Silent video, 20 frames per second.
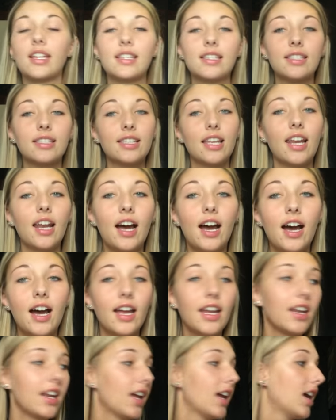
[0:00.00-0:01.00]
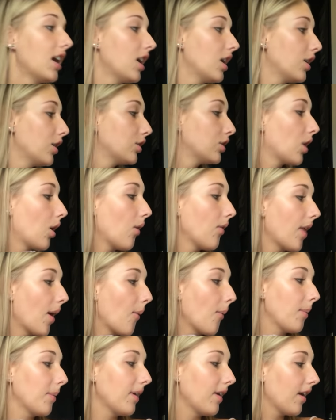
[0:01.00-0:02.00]
can sit on. So that
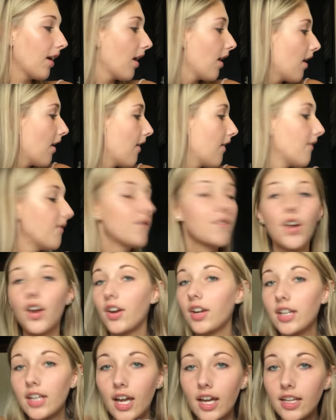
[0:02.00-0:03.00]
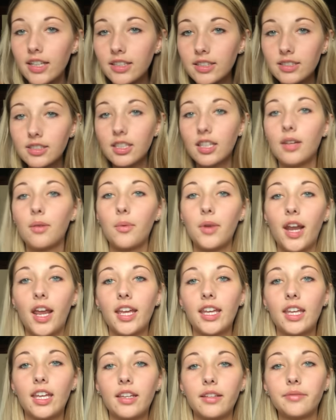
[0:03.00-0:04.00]
will be very nice when I
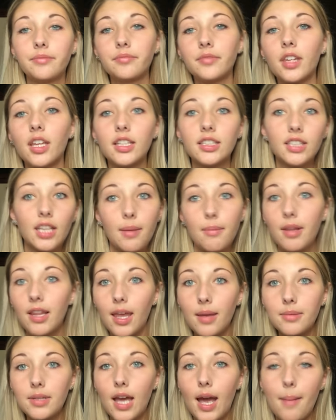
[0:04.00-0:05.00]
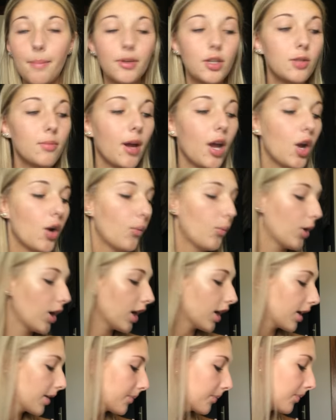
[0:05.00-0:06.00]
can sit on my laptop and do my
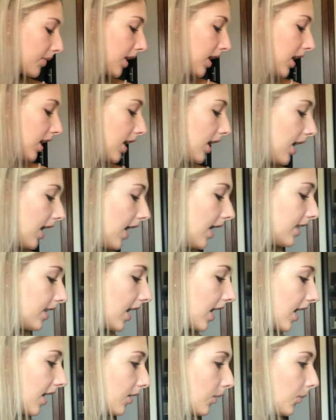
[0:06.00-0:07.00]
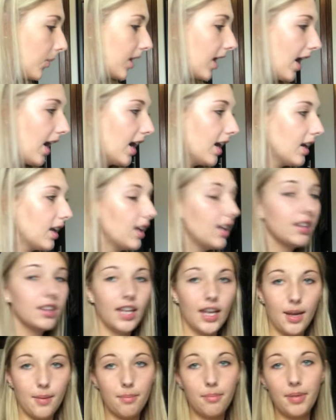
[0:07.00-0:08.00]
homework. And then we got a
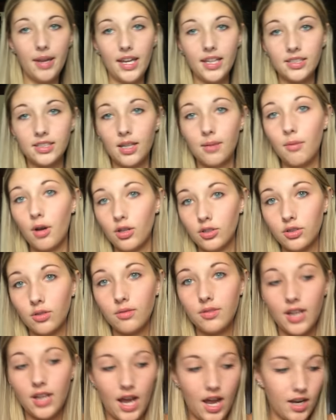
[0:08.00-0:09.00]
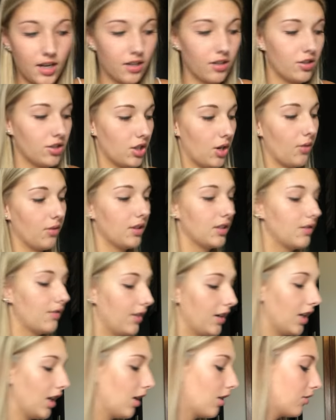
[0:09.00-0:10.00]
lamp base that I'm also not going to show in this
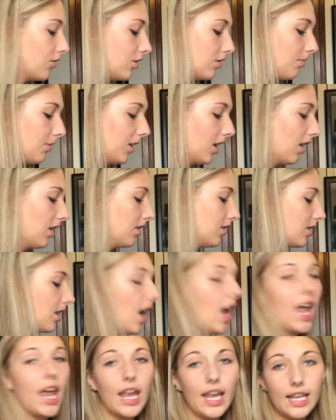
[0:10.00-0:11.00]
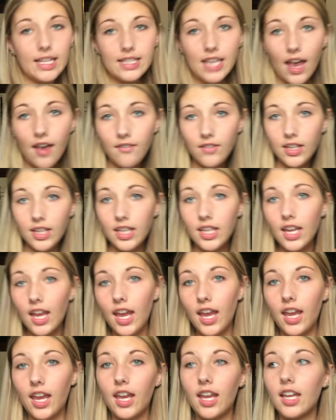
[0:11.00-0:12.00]
video just because it's heavy
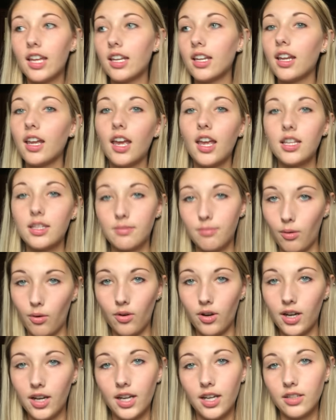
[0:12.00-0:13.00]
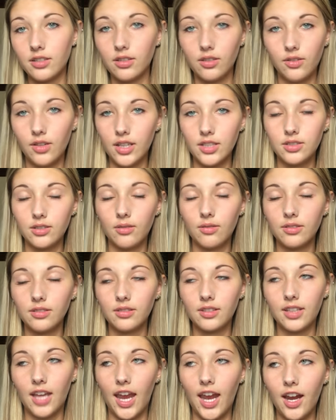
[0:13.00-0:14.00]
and it's boring so you guys don't
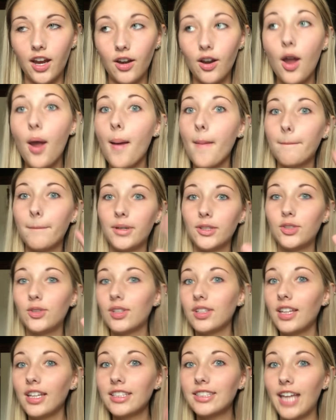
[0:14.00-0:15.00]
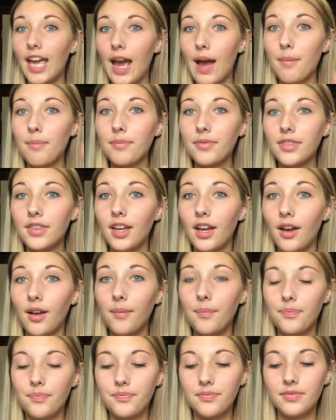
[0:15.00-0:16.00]
care. But you can like tap the
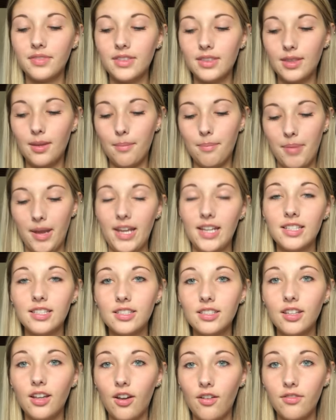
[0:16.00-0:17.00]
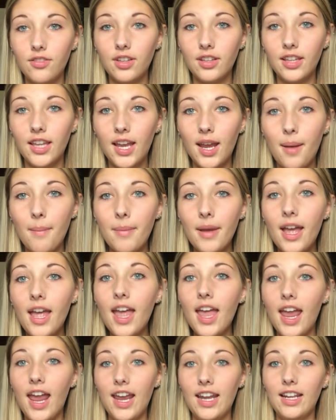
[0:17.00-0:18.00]
the base of the lamp
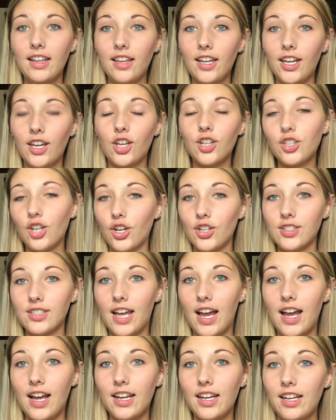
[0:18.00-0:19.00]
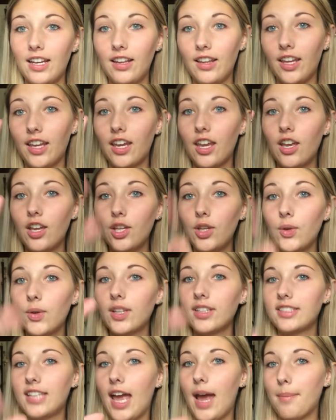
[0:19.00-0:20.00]
and it like turns on and like you
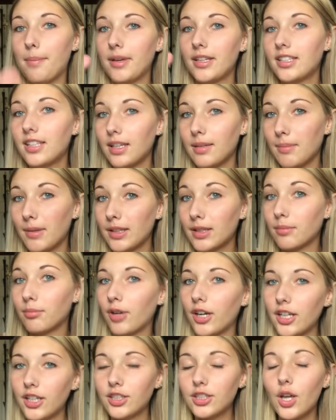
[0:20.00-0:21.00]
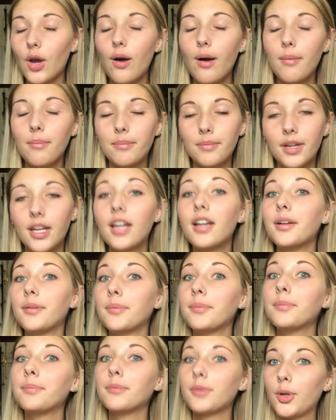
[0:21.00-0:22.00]
can tap it to like make the brightness go up.
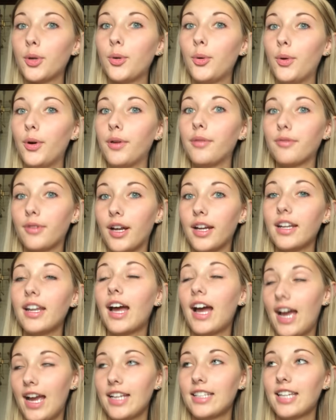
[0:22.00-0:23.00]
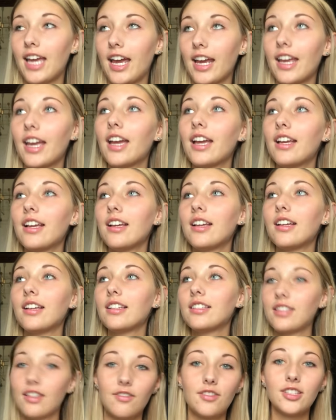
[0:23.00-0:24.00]
Cool, right? High-tech
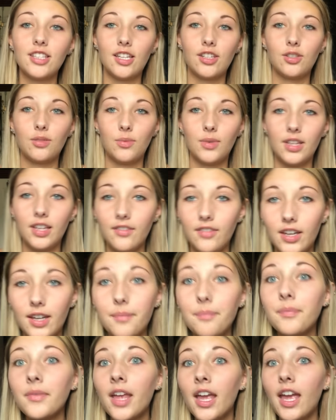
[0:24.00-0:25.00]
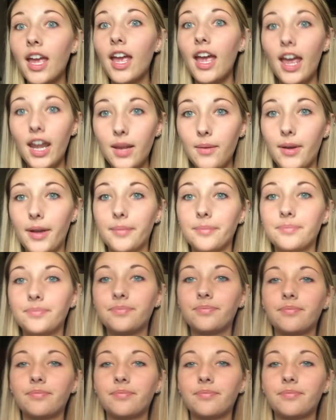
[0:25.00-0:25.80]
civilization we live in. Anyway,